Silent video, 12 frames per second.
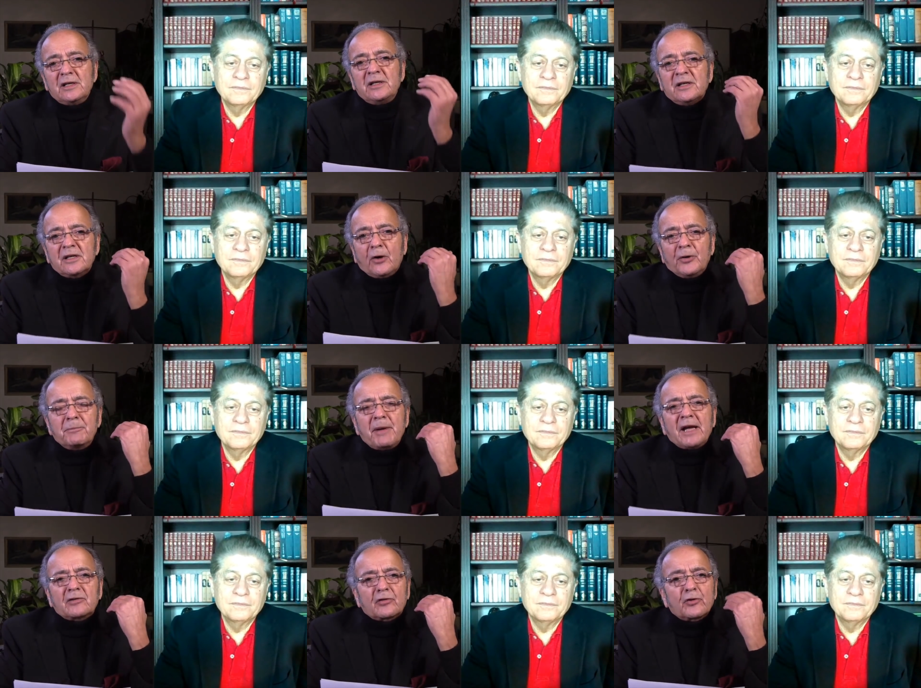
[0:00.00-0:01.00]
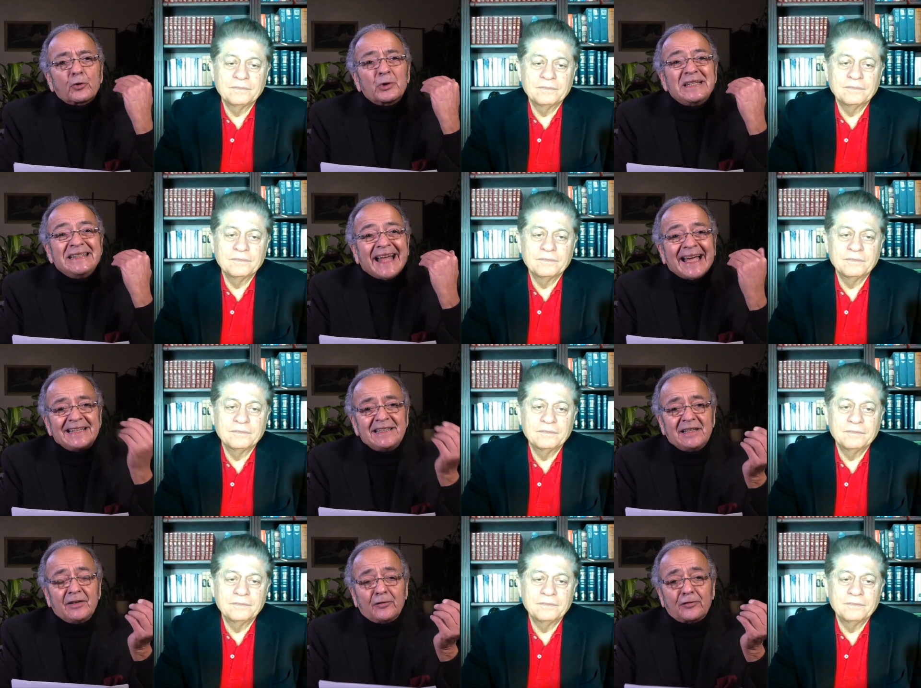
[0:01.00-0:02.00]
Speaker 1: going back to the early
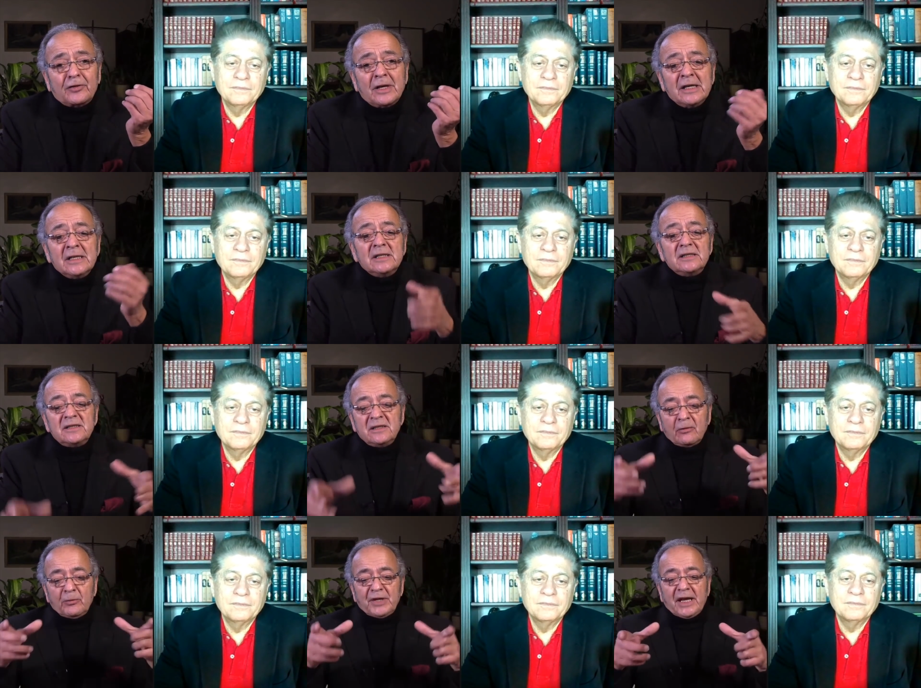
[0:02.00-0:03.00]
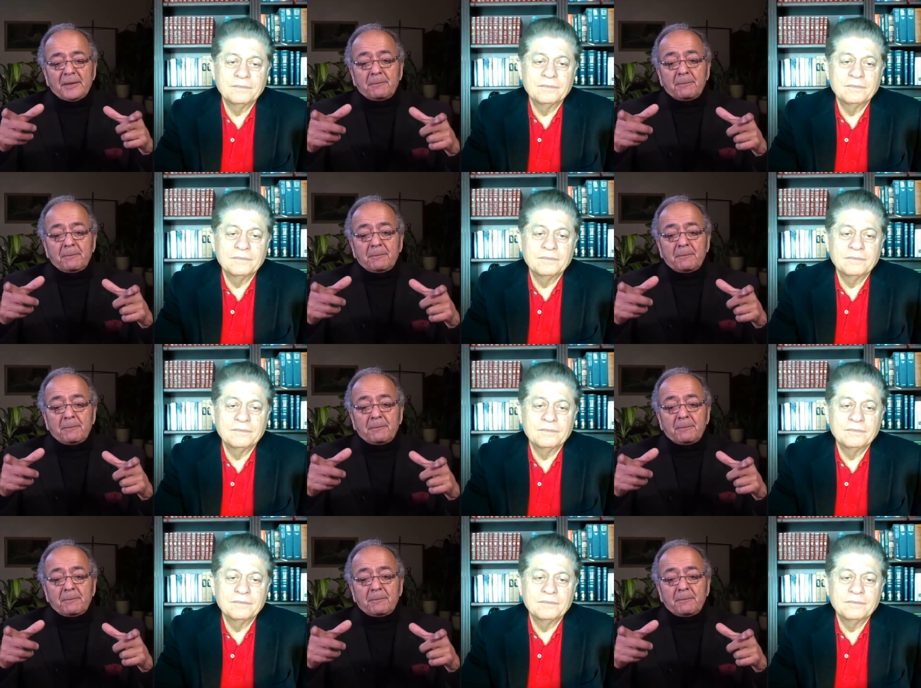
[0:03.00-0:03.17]
nineties when they had